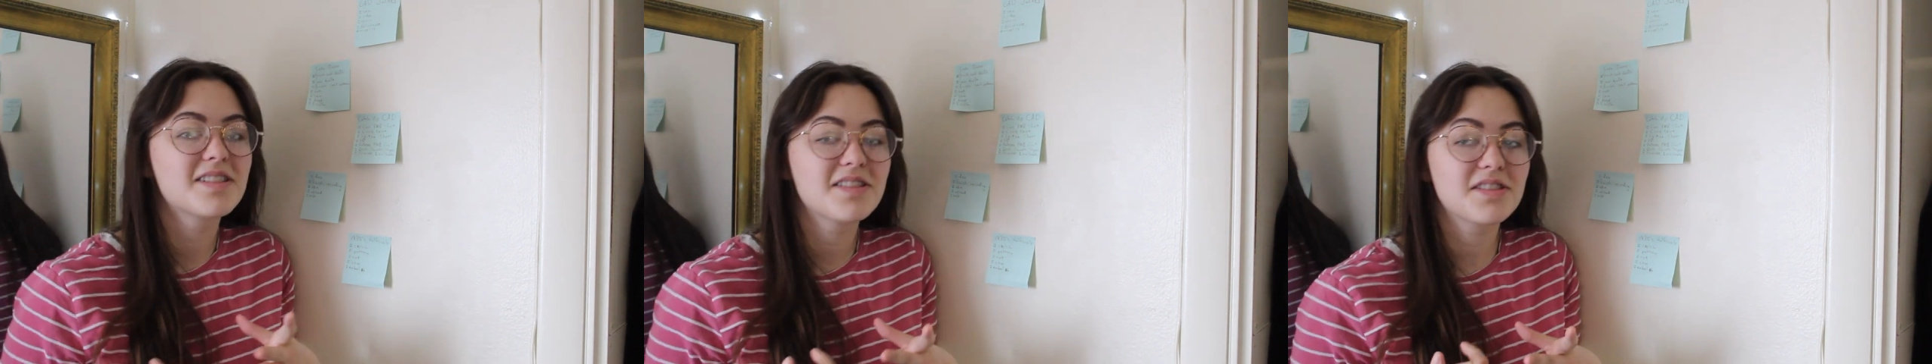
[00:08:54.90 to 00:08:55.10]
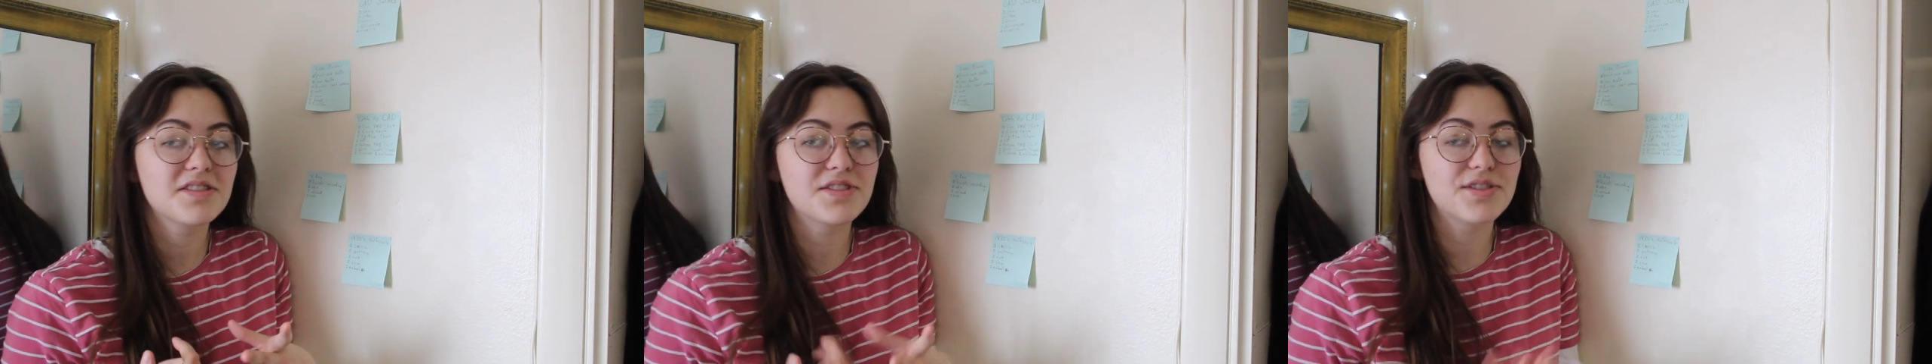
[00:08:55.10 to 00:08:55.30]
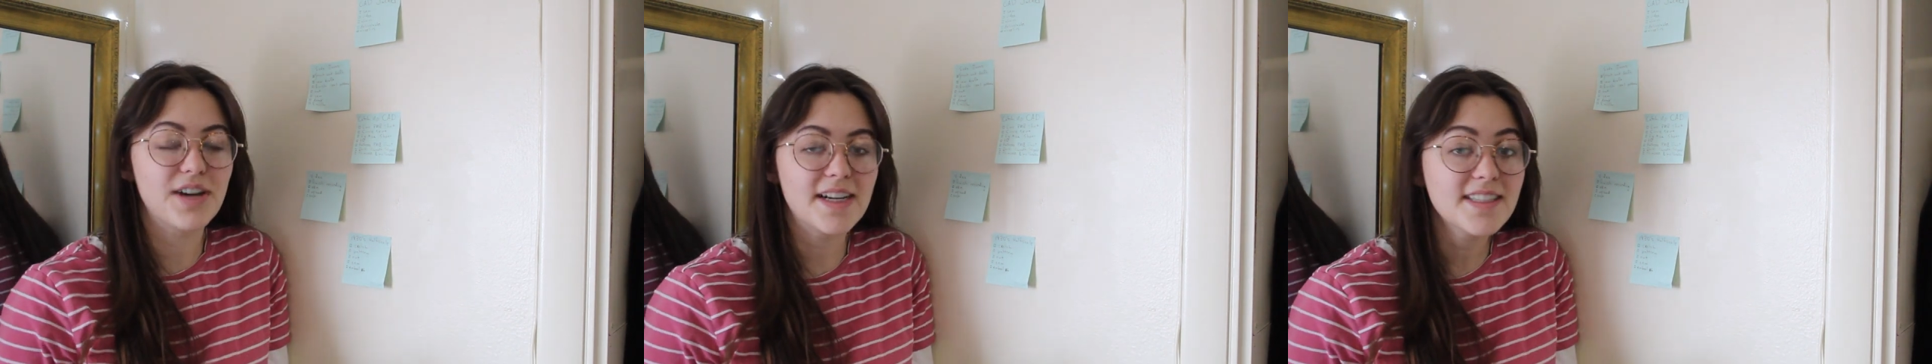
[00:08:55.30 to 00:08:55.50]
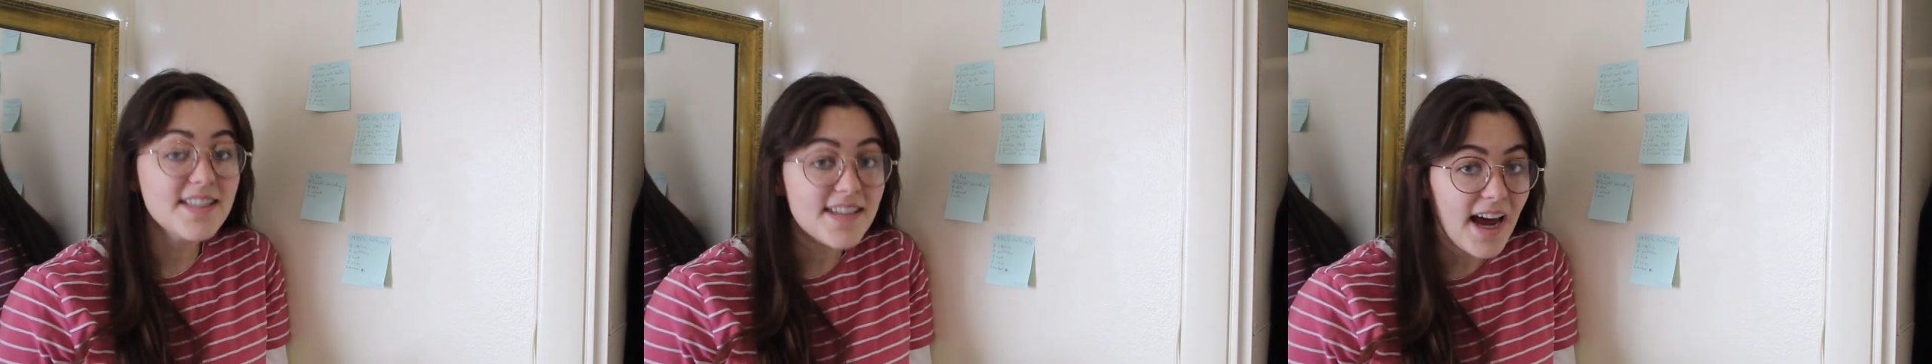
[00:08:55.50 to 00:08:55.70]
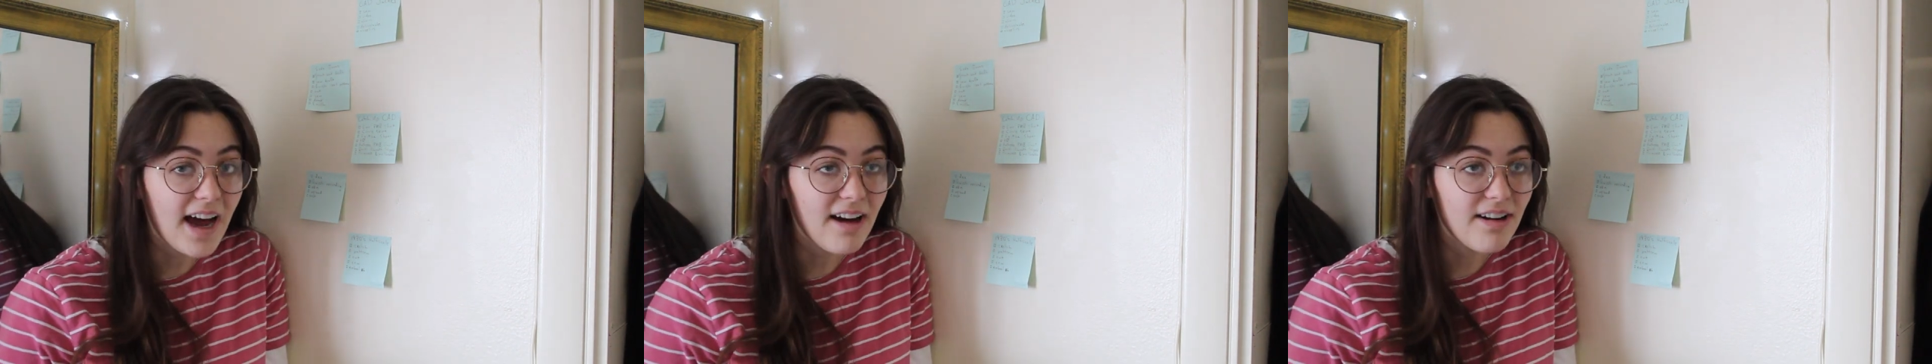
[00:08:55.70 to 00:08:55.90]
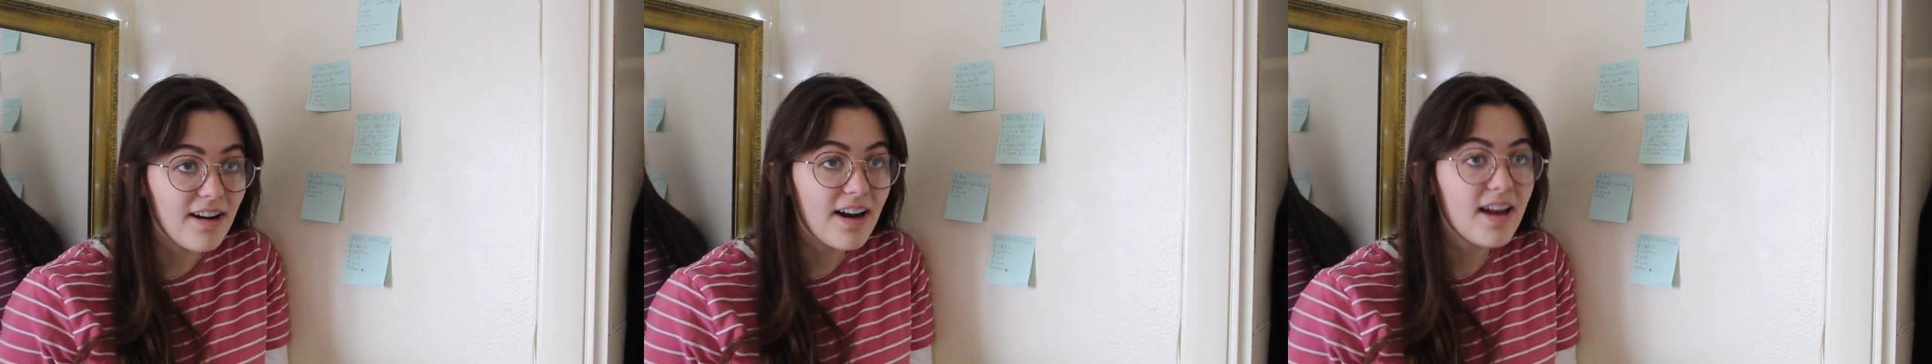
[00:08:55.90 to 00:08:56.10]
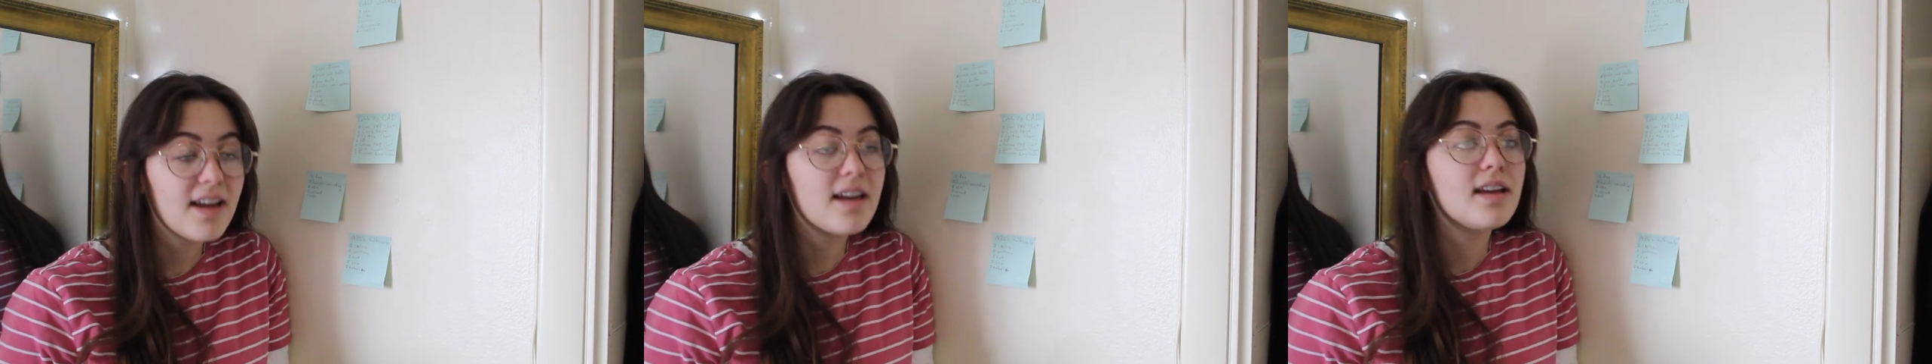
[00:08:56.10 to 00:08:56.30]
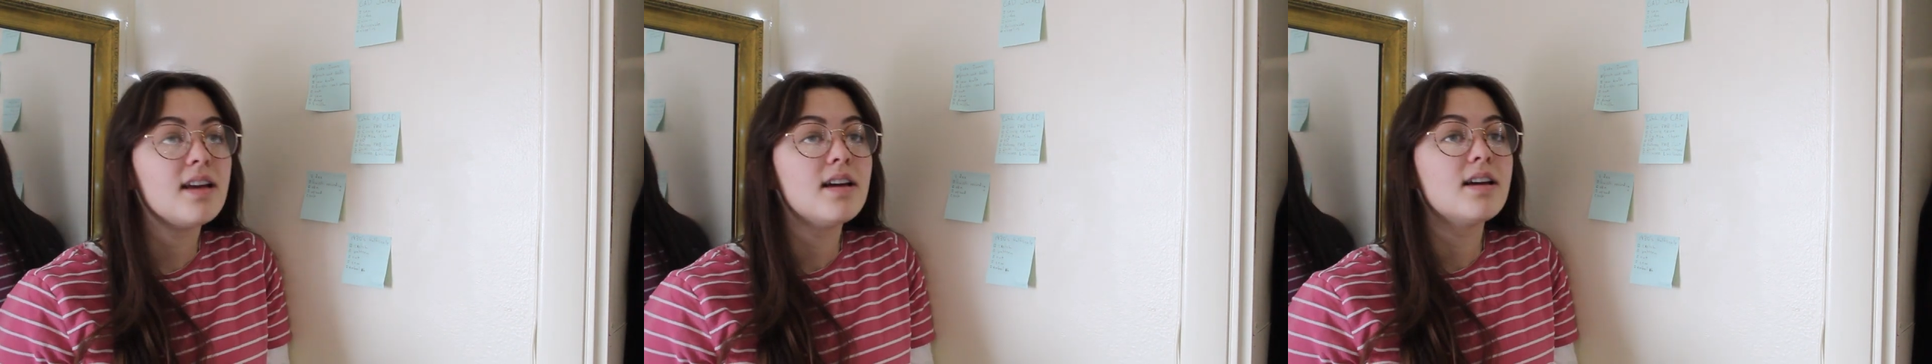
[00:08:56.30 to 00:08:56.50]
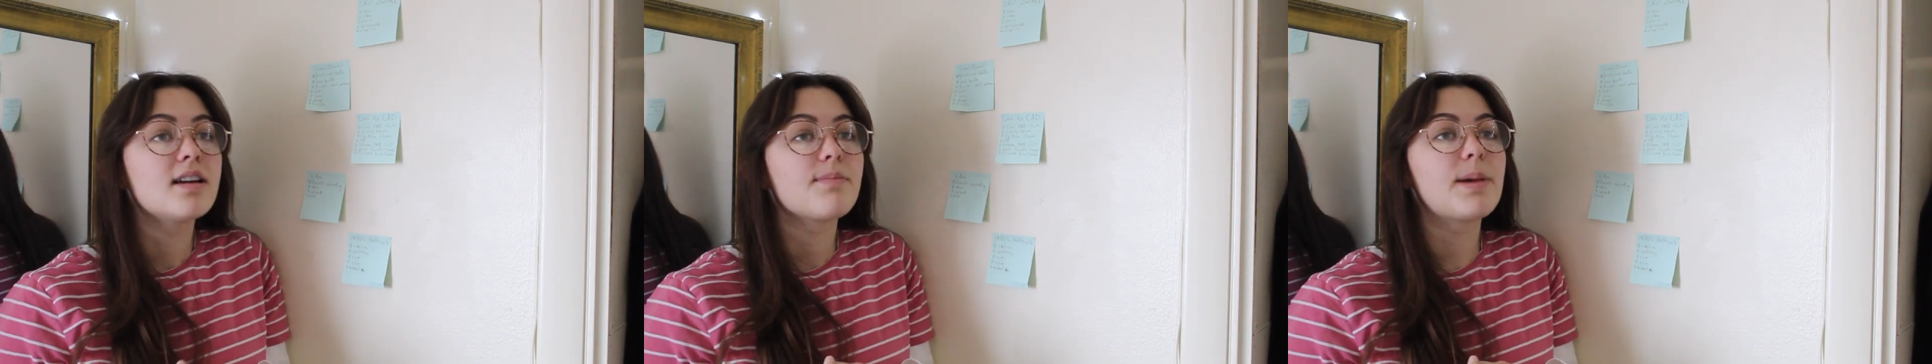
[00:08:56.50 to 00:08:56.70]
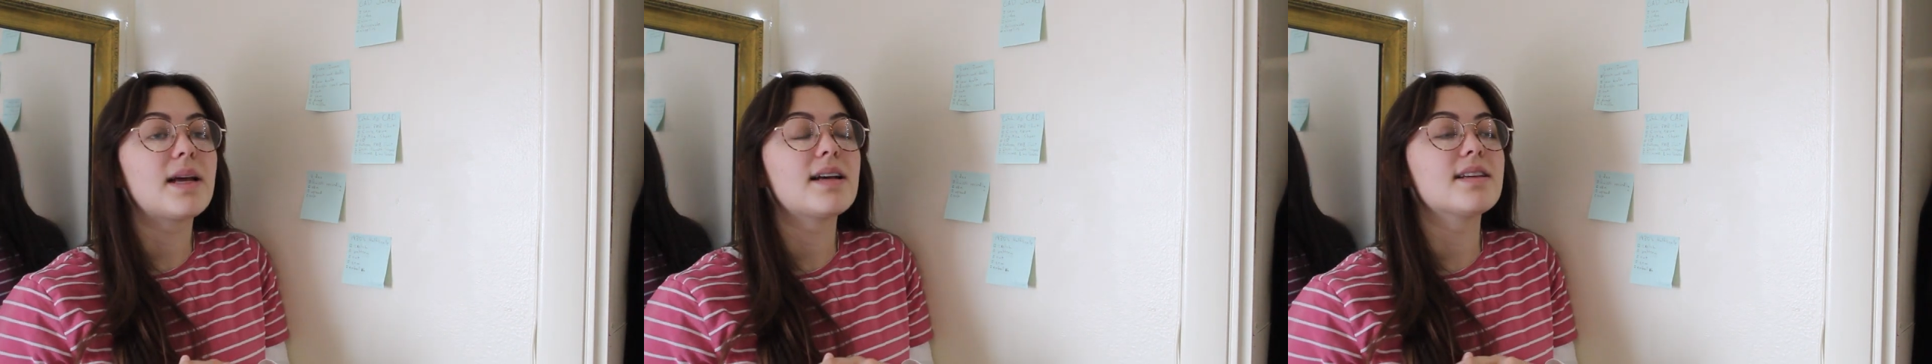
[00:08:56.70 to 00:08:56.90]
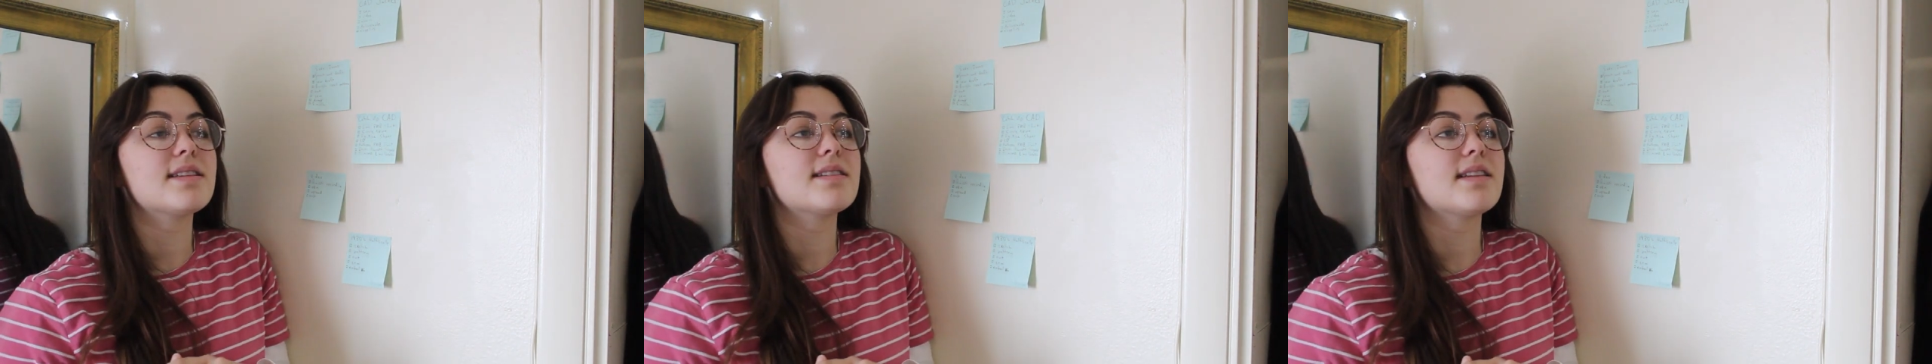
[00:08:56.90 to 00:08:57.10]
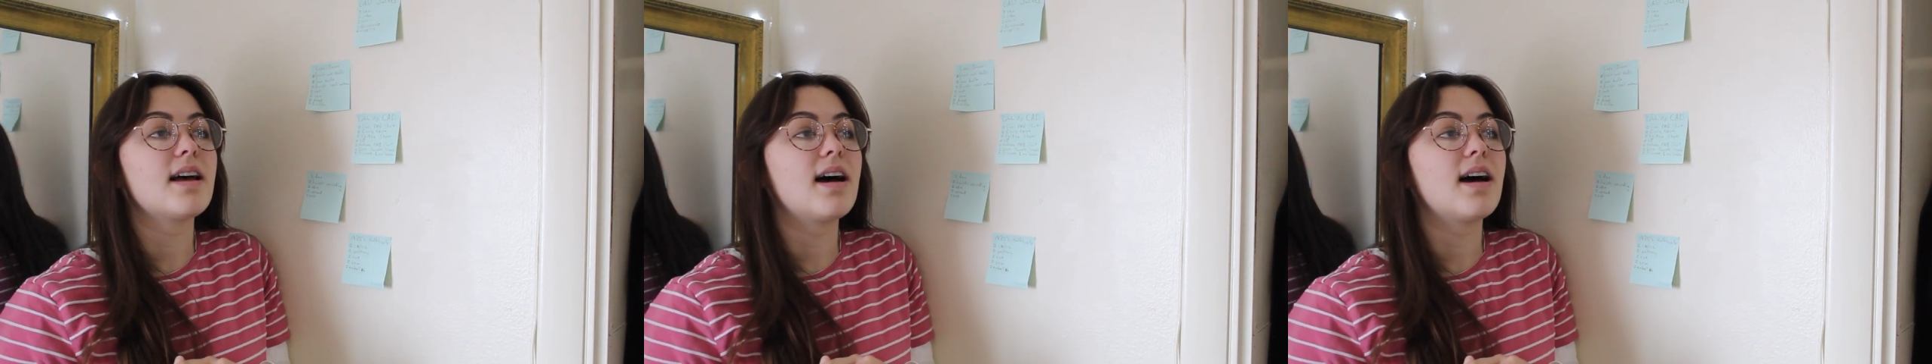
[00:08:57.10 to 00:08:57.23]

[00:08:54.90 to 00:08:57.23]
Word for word: stressed out because